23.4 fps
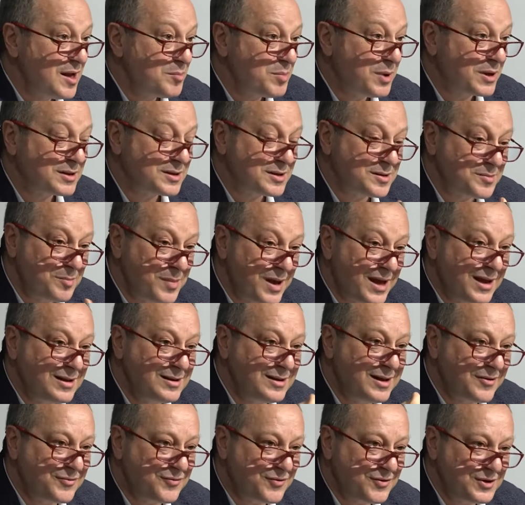But the
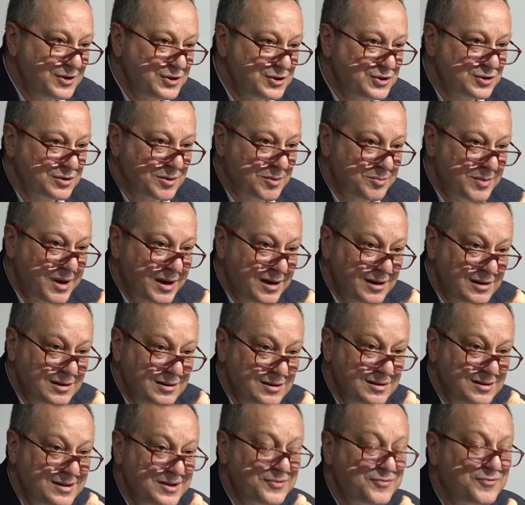main definition, the
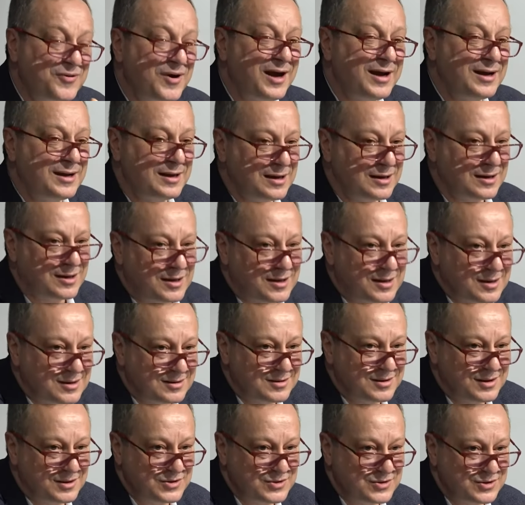main defining
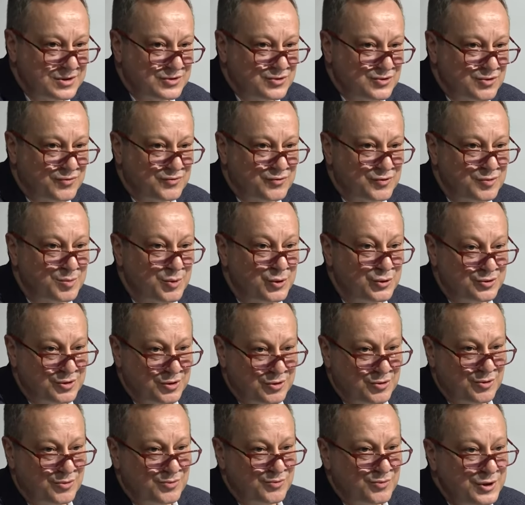characteristics of the
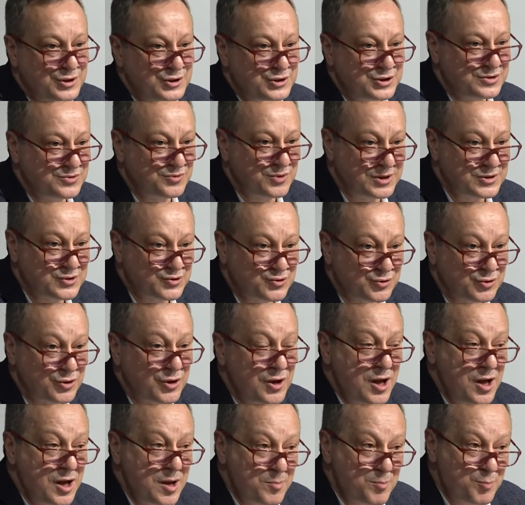Montreal Convention was to
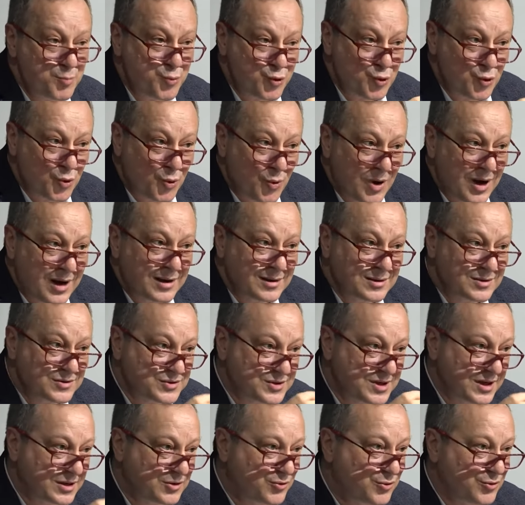provide
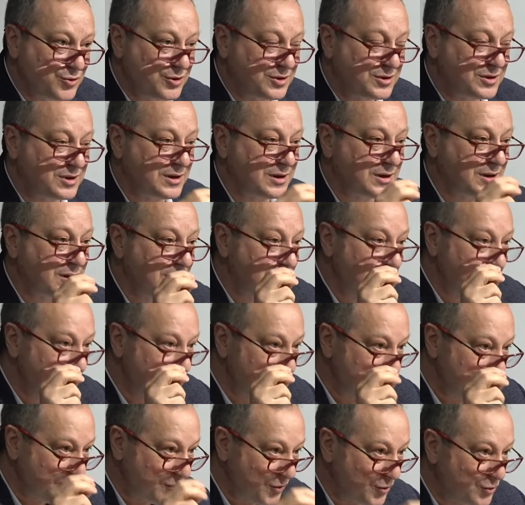security
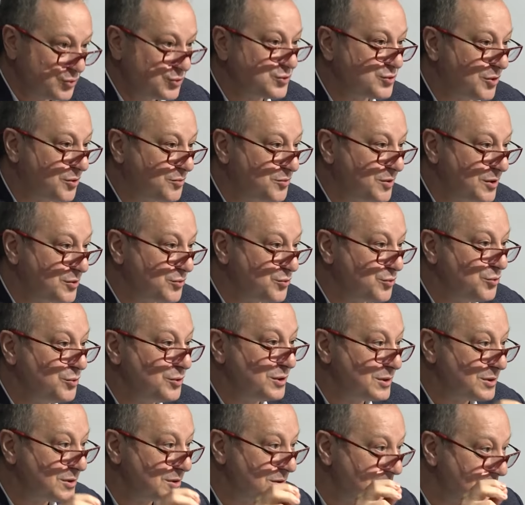for the Soviet
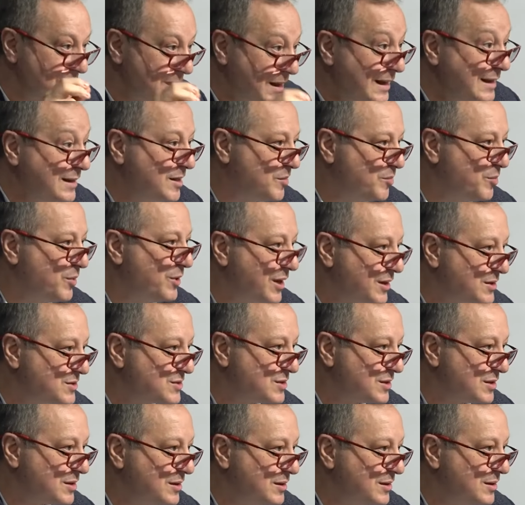Union in the Black
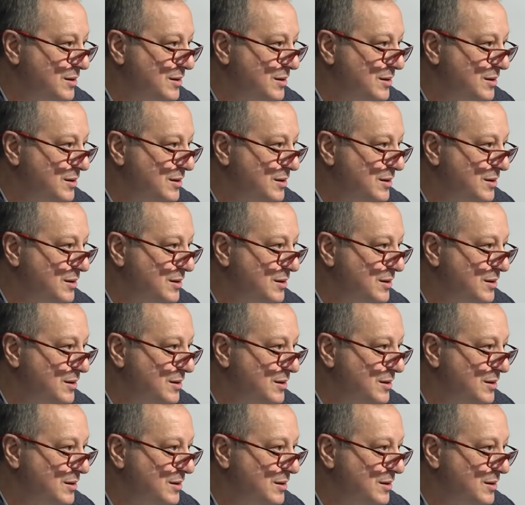Sea.